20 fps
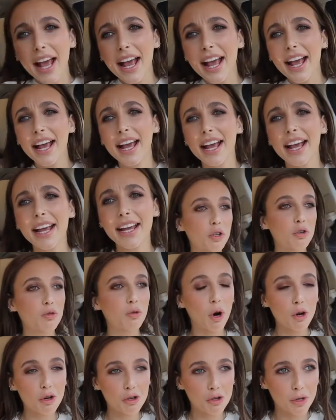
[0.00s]
a
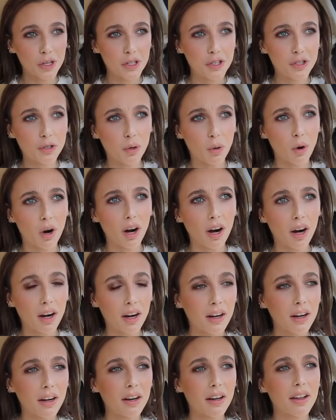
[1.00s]
grocery
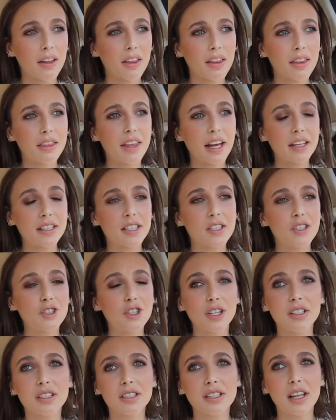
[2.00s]
store that's
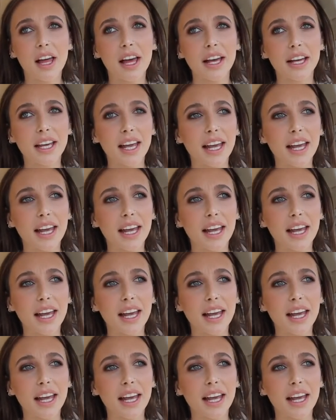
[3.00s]
just like